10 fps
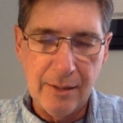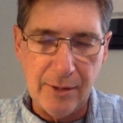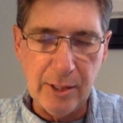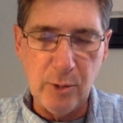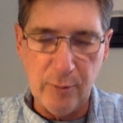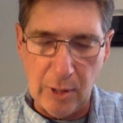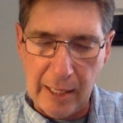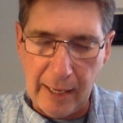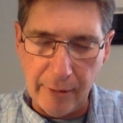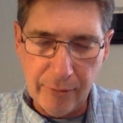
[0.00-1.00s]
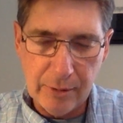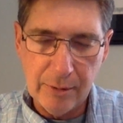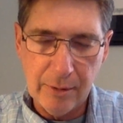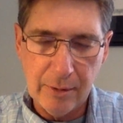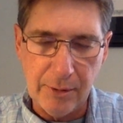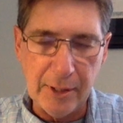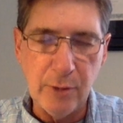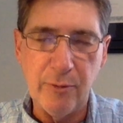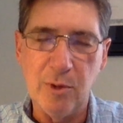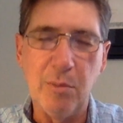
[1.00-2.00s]
Thank you for life. Thank
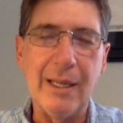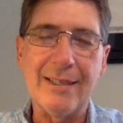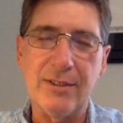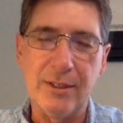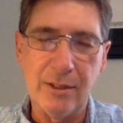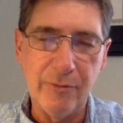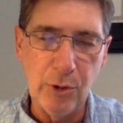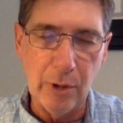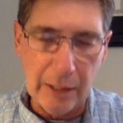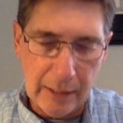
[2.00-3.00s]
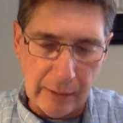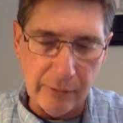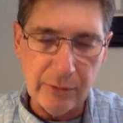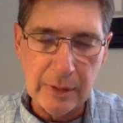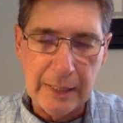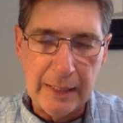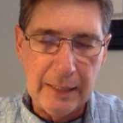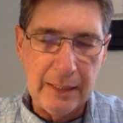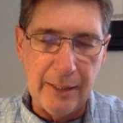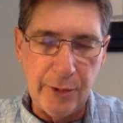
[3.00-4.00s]
you for the blessing of your love
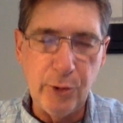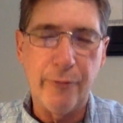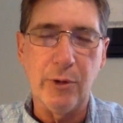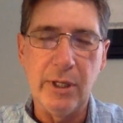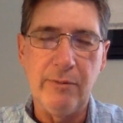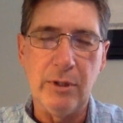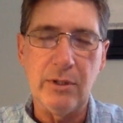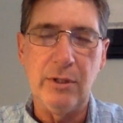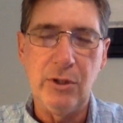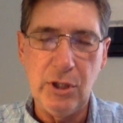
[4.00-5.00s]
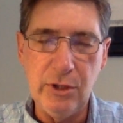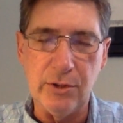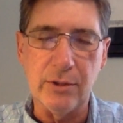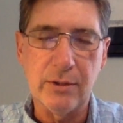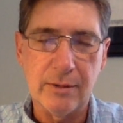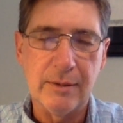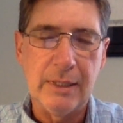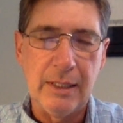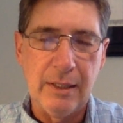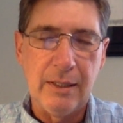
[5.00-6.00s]
and your forgiveness in Jesus.
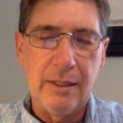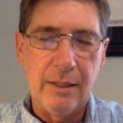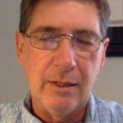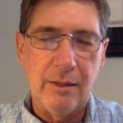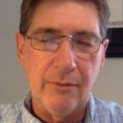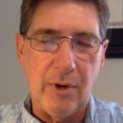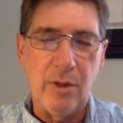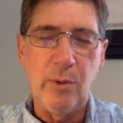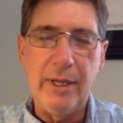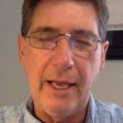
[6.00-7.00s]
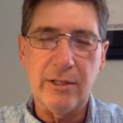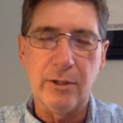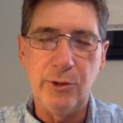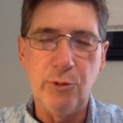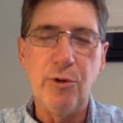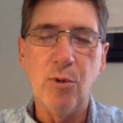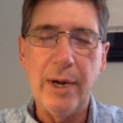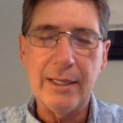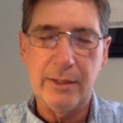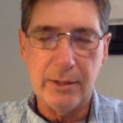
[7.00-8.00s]
Father, we ask that you
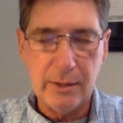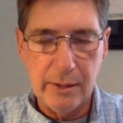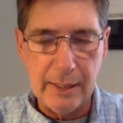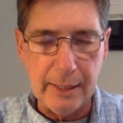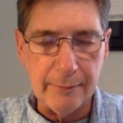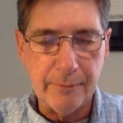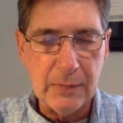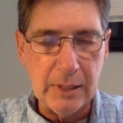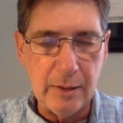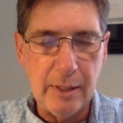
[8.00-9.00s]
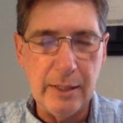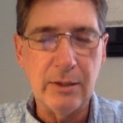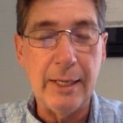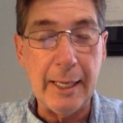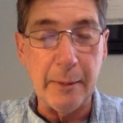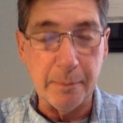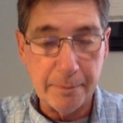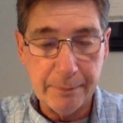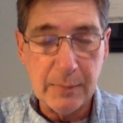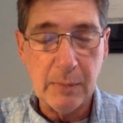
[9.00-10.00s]
direct us today in his name.
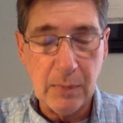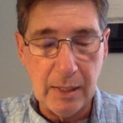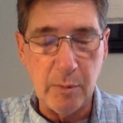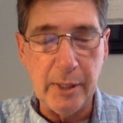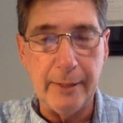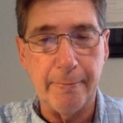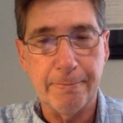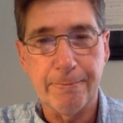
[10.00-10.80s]
Amen.